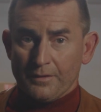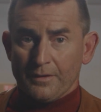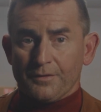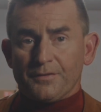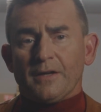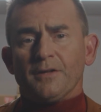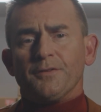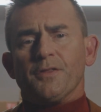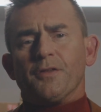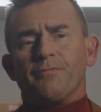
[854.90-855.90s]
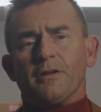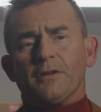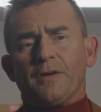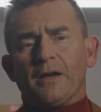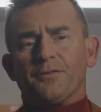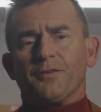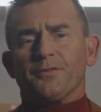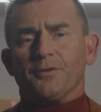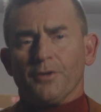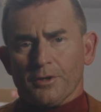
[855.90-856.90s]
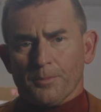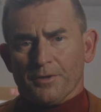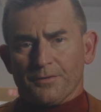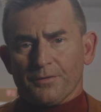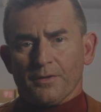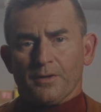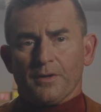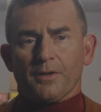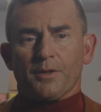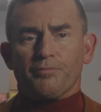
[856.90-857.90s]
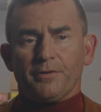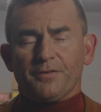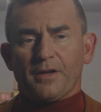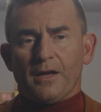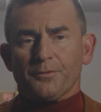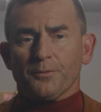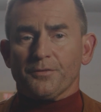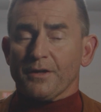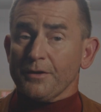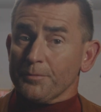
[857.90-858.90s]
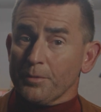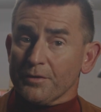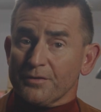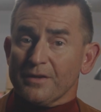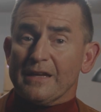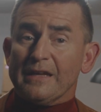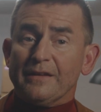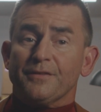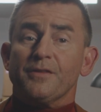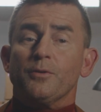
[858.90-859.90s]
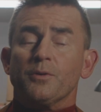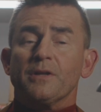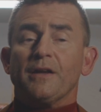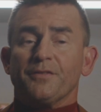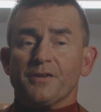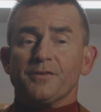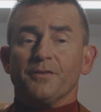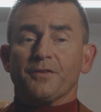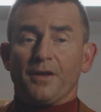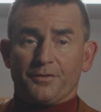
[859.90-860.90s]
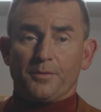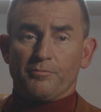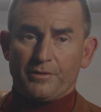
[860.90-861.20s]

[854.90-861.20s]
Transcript: sales and the front of house are synonymous. The Prince Castle salesperson is the organization's customer